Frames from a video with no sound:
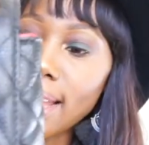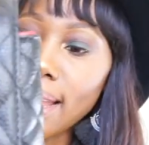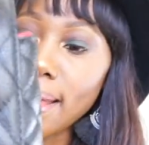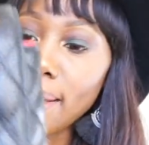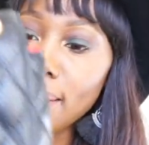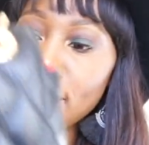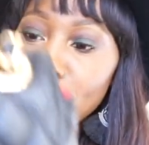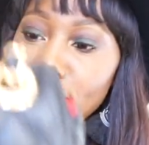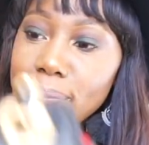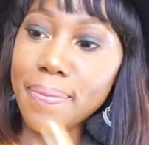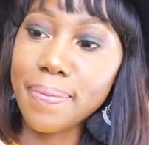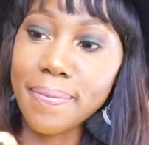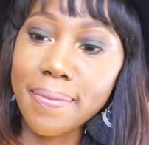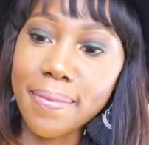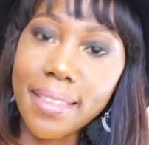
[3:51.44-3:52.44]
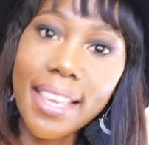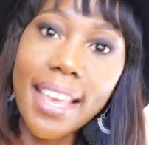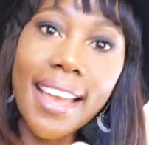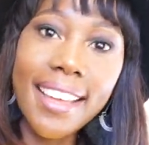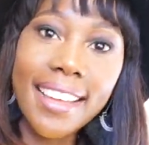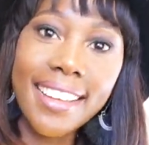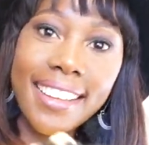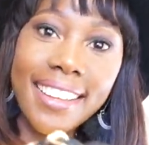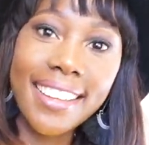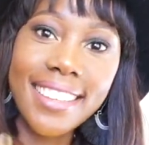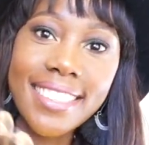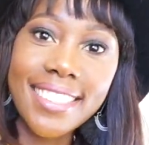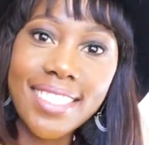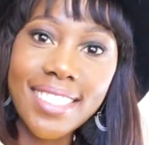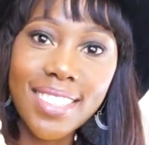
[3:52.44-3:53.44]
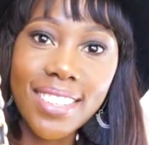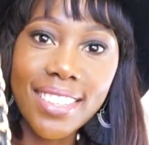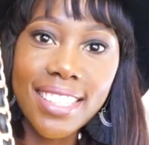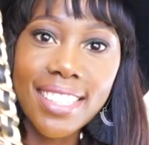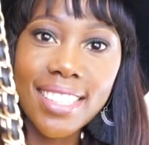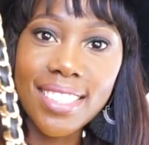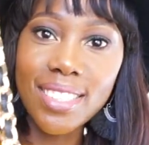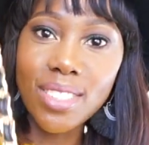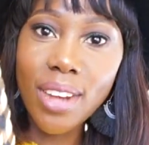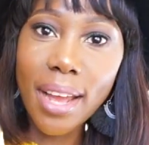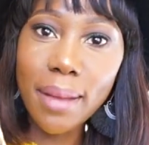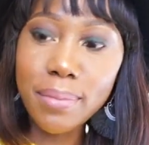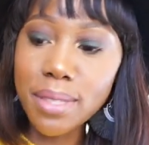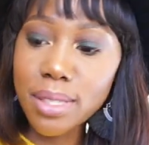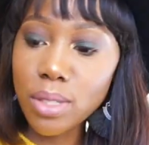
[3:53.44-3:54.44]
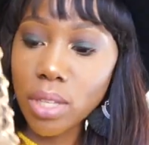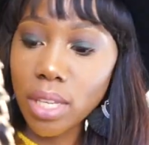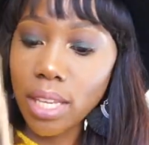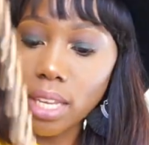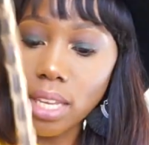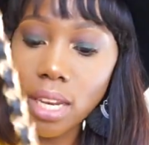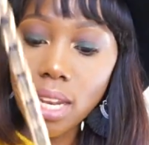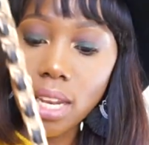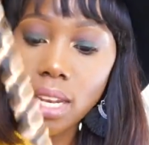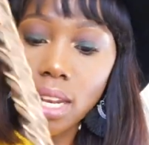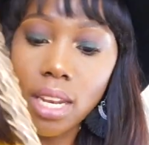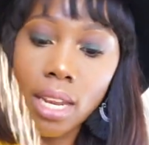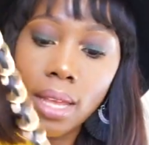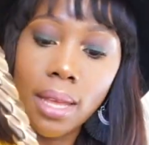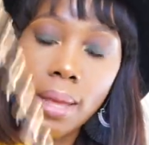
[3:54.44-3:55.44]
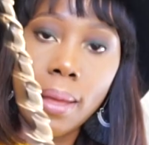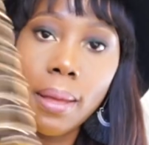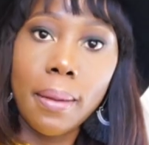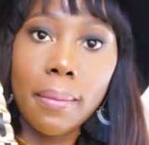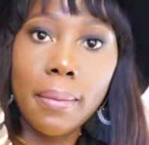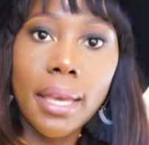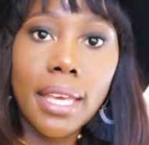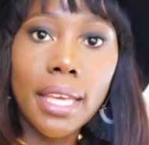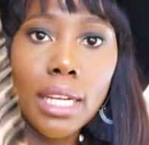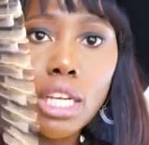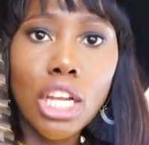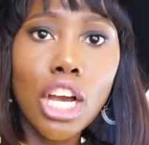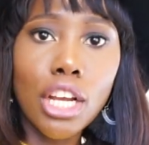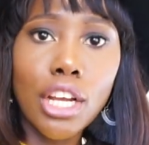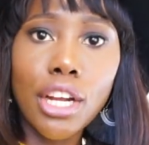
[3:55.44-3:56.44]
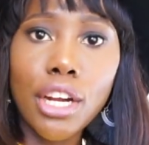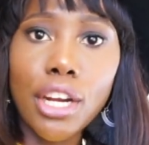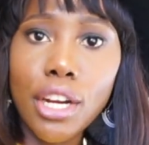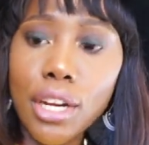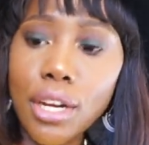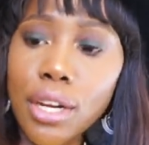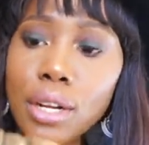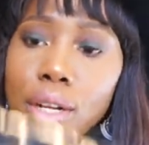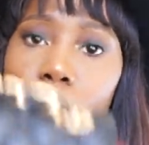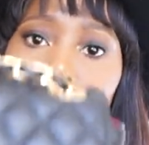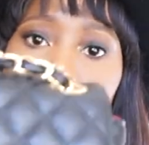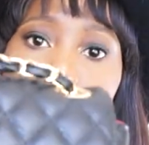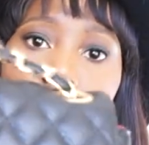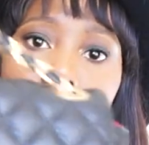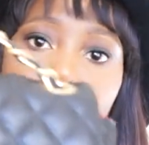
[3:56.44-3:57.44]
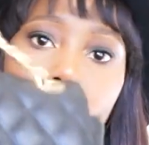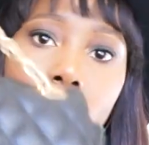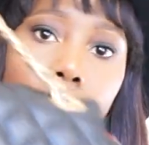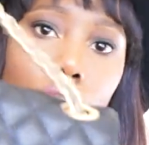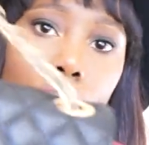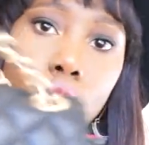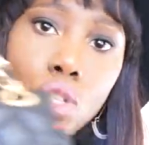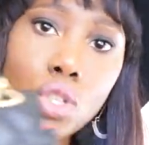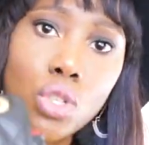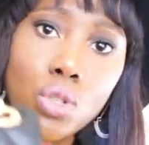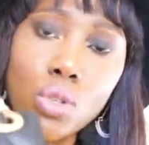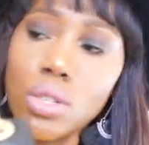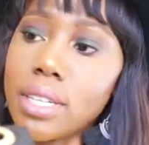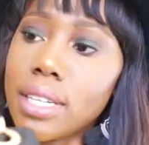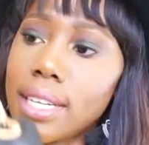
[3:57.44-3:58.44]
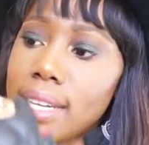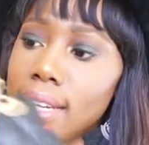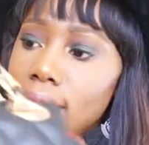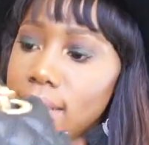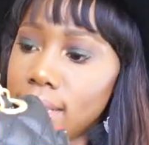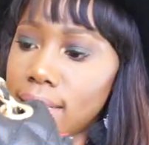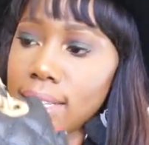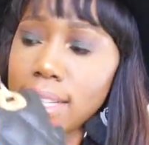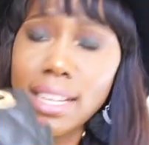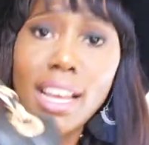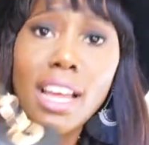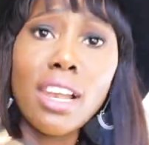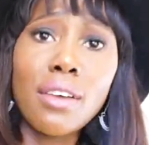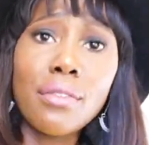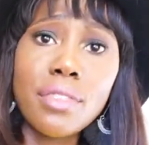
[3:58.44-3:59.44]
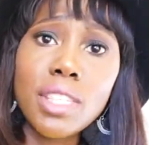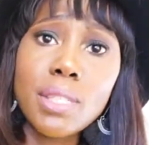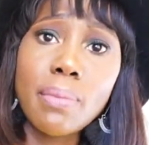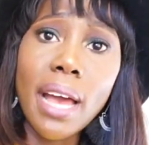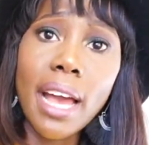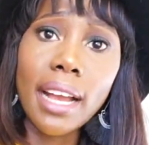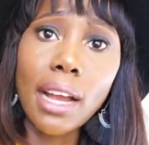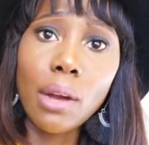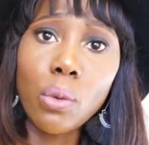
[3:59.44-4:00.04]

Yeah, it's just got these straps. You can make it longer or shorter. I love this bag.